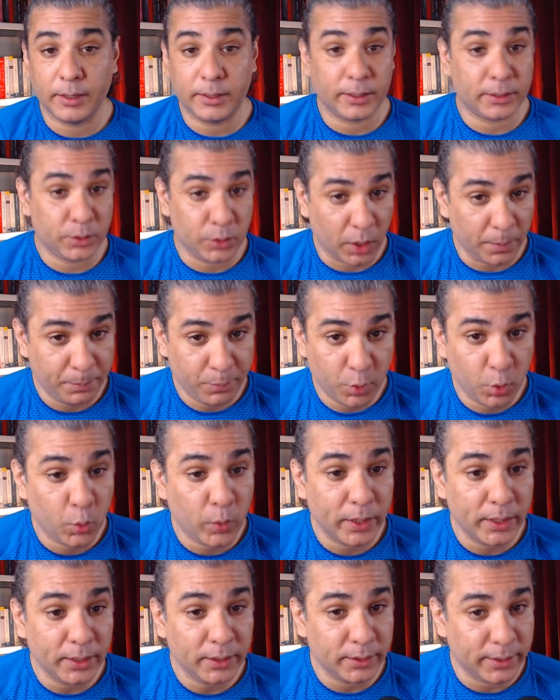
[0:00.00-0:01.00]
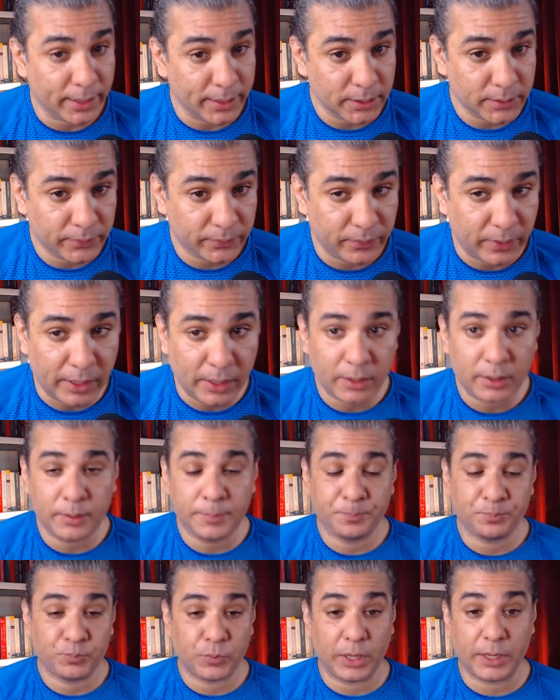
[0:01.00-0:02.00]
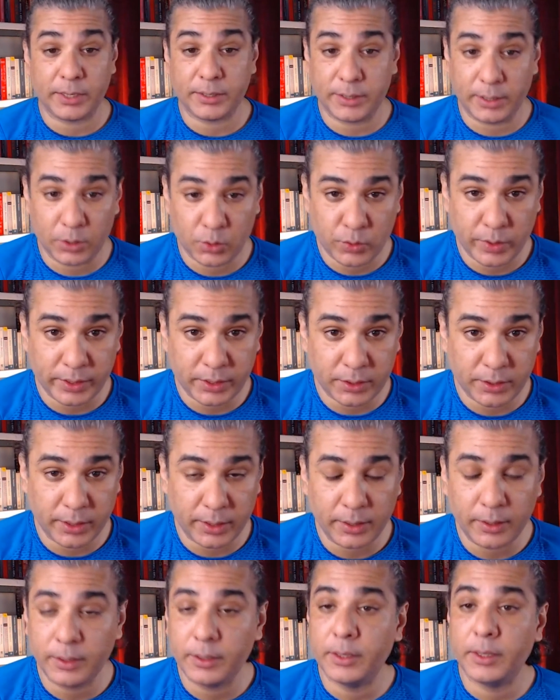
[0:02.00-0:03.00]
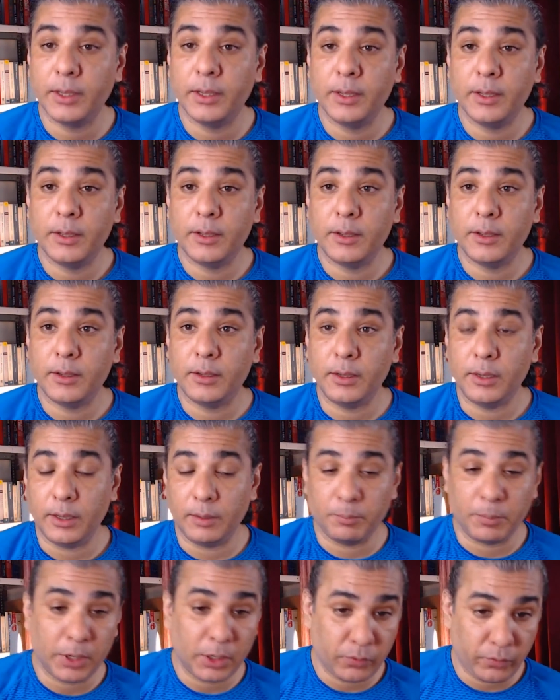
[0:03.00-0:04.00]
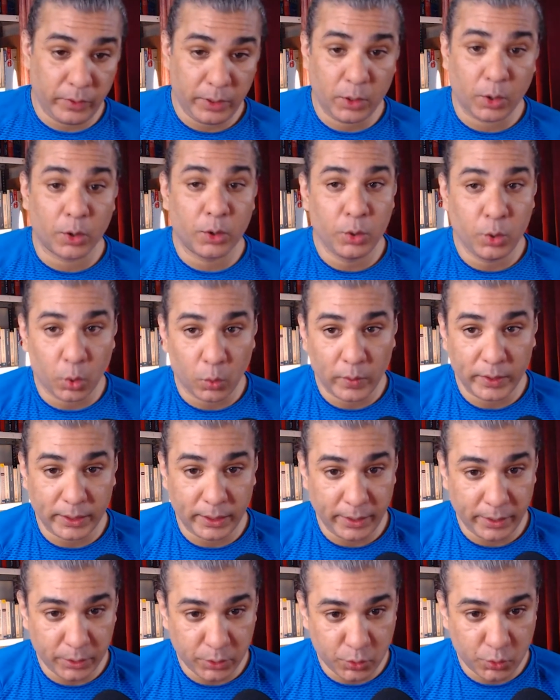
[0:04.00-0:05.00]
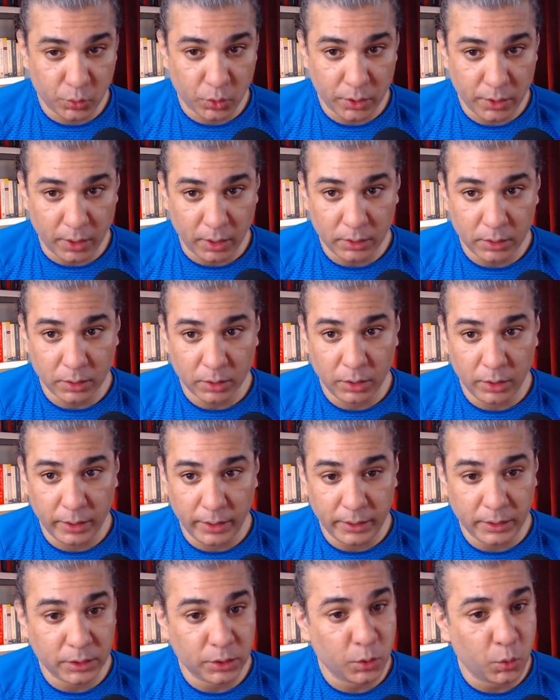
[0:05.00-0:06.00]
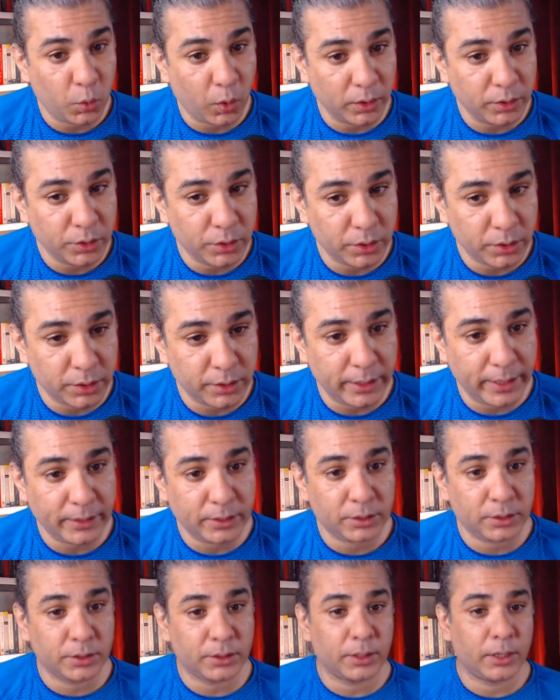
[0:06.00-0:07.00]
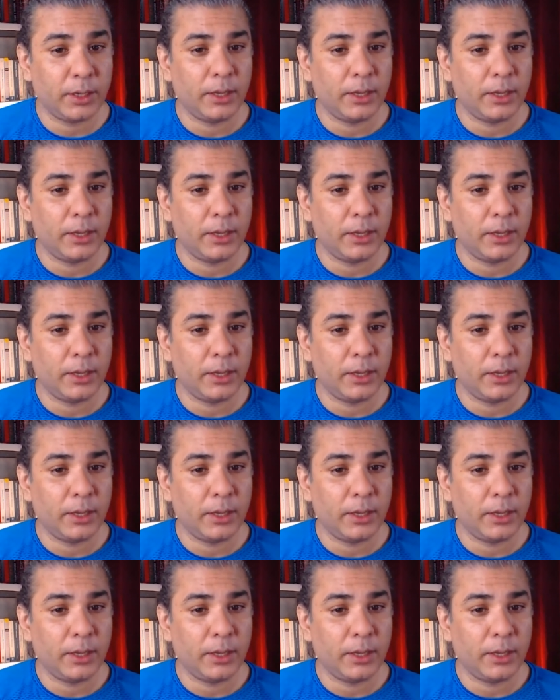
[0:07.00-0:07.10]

It is not proven thus far. It is interesting but we don't know whether it is true or not is consciousness